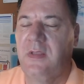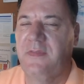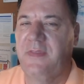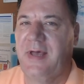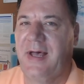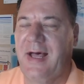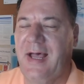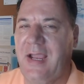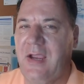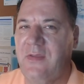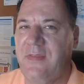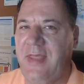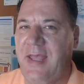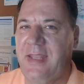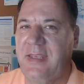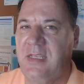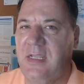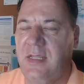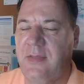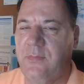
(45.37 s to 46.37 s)
the higher
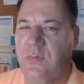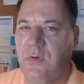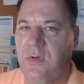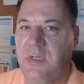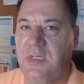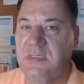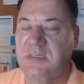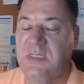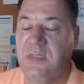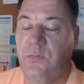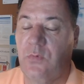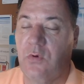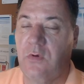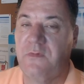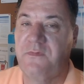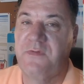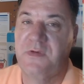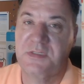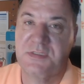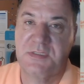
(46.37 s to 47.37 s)
that number is, the more
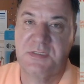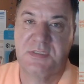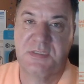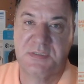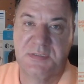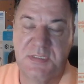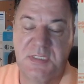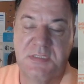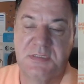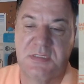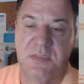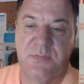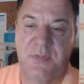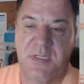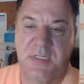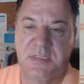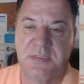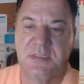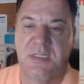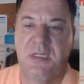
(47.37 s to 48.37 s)
efficient the system
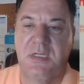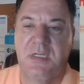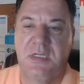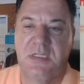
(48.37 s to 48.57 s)
is.